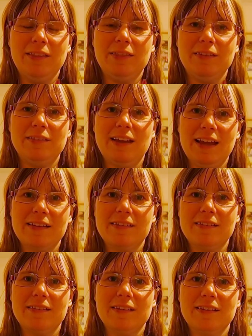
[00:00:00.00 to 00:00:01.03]
the
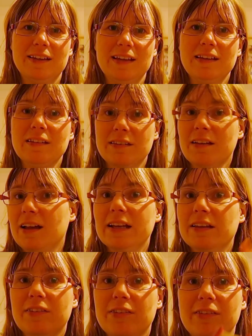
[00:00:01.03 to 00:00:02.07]
text inside
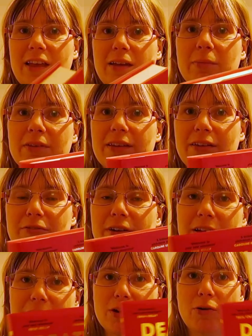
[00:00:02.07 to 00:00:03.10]
is the same as every
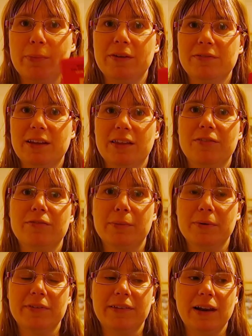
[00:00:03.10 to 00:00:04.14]
other copy of Death of a
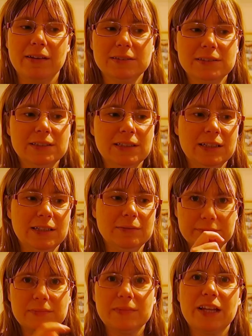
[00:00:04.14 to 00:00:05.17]
Bookseller.
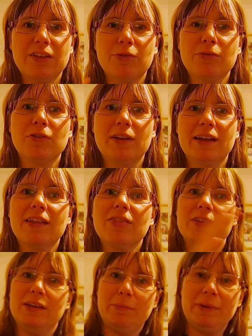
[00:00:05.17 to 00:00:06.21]
So it's not like
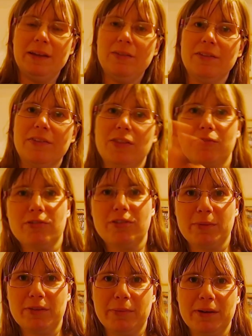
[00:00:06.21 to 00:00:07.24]
The Appeal and then the
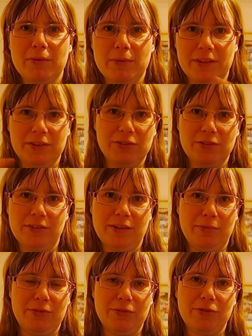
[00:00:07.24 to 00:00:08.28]
Christmas Appeal, where they're 2
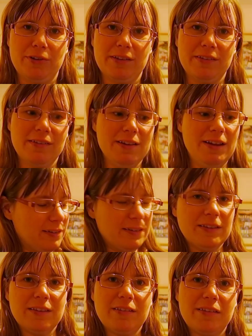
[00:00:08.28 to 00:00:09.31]
separate stories.
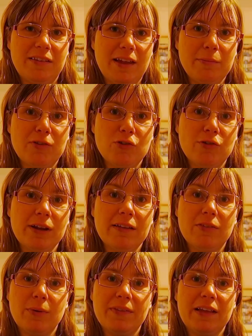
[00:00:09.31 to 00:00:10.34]
This is the same story as
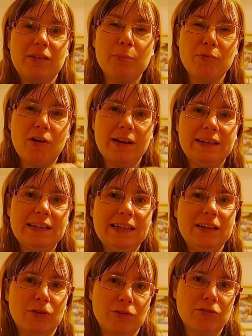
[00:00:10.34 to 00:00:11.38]
the one that has a bright
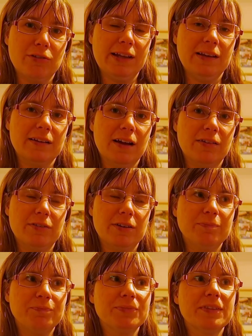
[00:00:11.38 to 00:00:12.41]
neon green
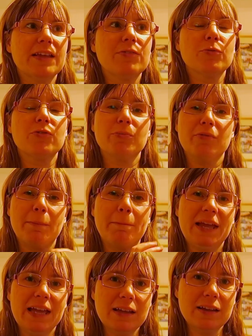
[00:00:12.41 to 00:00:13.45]
cover. There's also a bright
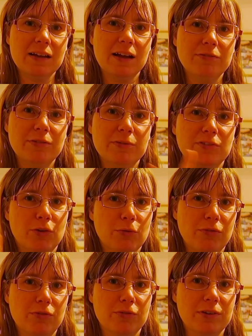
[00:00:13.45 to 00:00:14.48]
pink cover, which I
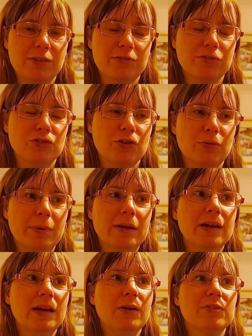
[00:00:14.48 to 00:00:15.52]
also saw in a different shop,
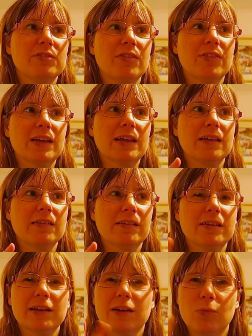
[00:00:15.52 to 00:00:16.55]
which I think is
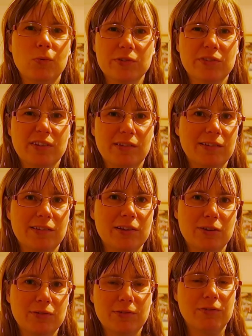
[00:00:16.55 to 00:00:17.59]
like a Waterstones
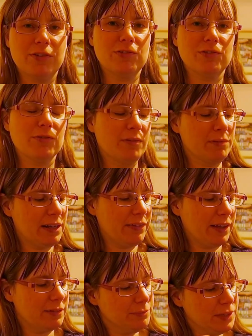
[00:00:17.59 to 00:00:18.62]
exclusive version or something like
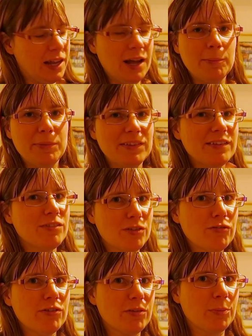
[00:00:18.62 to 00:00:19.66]
that. But this is the
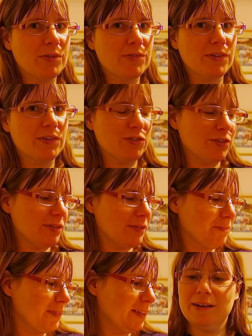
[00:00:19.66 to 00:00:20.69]
Christmas version.
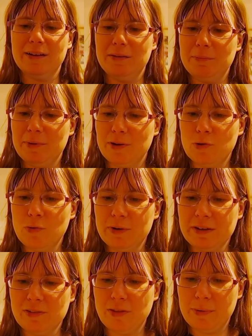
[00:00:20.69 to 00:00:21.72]
But
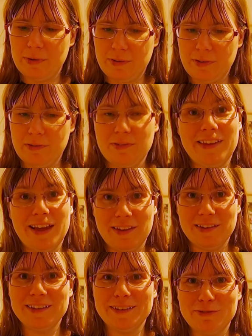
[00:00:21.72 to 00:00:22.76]
according to the bookseller
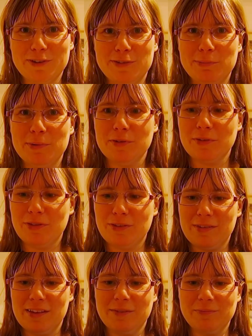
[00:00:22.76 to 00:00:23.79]
at Richard
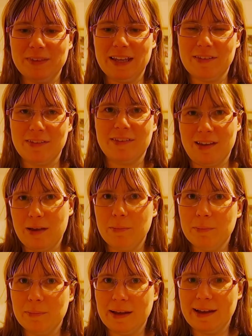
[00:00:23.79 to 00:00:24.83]
Booth's, it's the
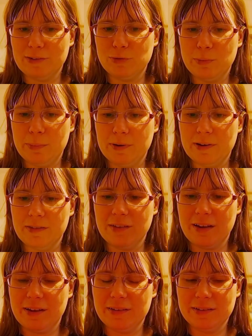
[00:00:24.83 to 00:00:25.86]
same actual book
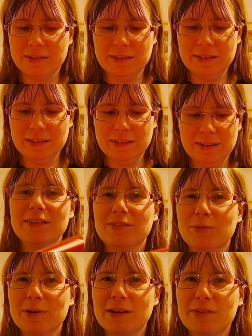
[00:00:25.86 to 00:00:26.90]
inside.
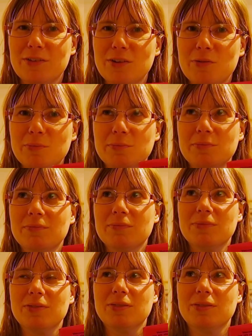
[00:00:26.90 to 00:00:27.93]
So I assume
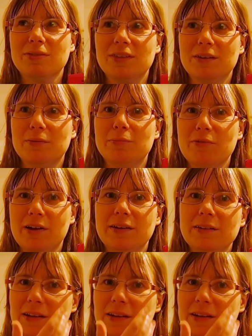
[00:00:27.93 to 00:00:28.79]
the bright